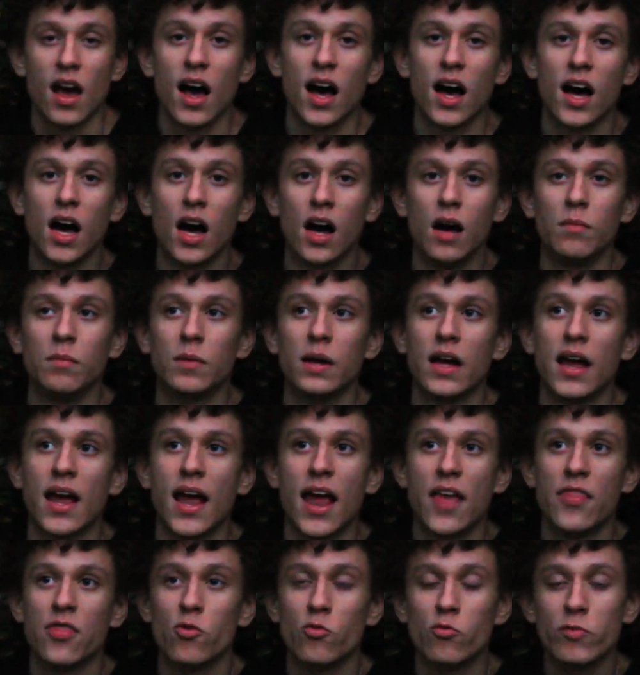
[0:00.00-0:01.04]

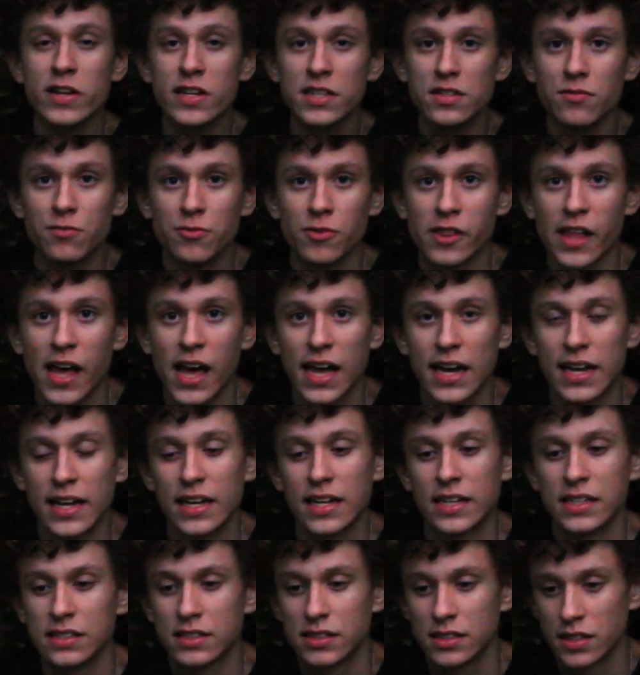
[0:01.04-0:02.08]
And the reason for that
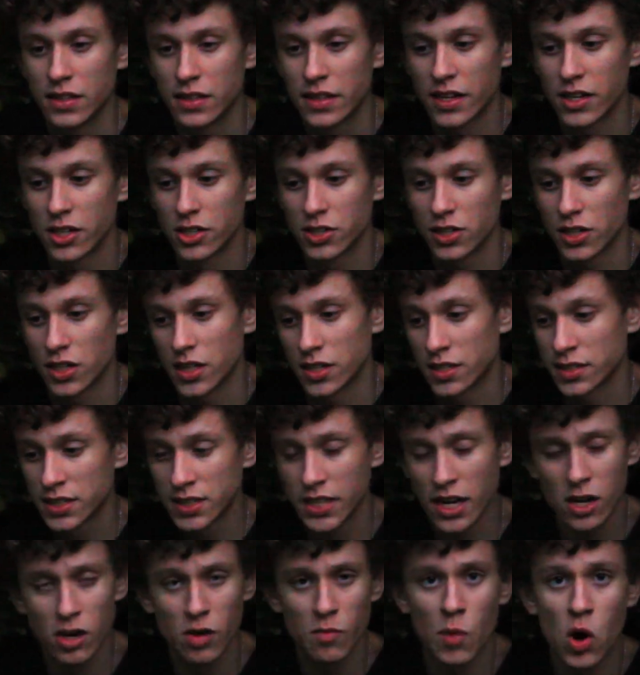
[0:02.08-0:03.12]
is there's a
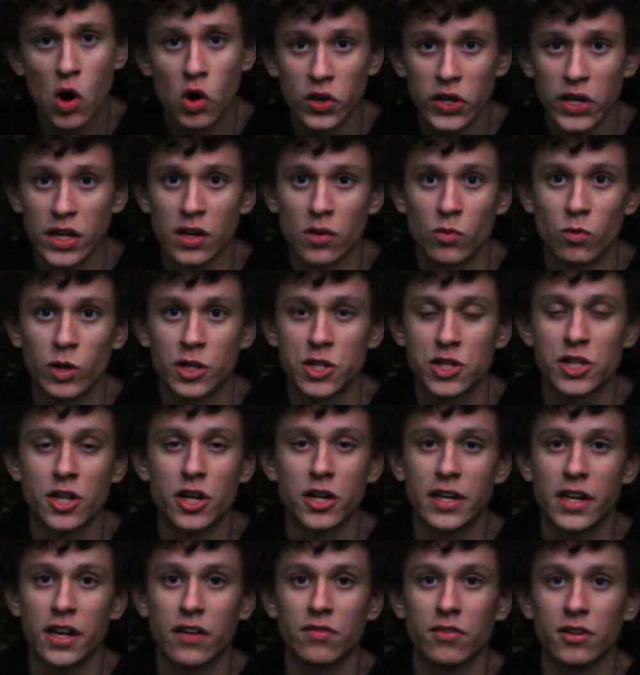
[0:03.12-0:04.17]
ceremony in which
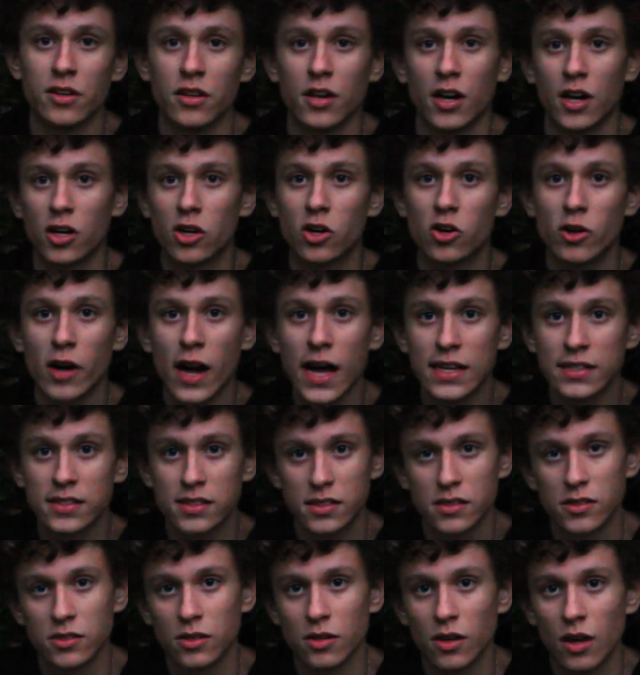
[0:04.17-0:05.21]
they're given a
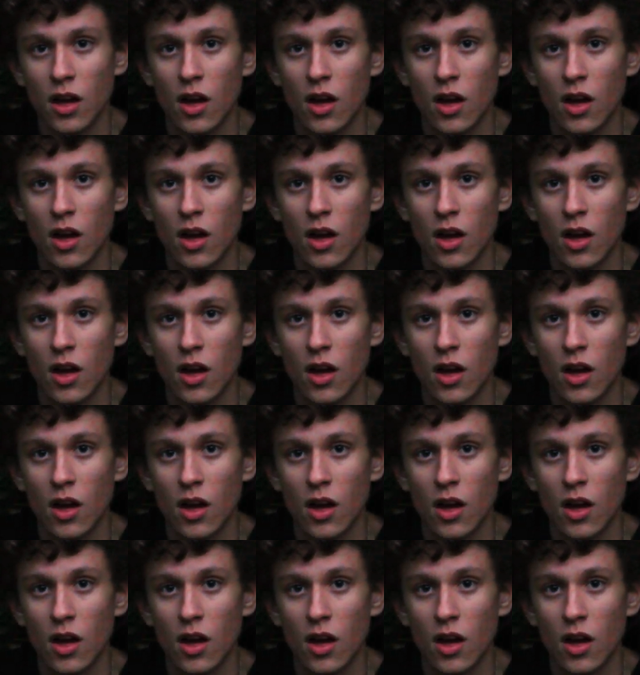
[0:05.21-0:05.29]
crest,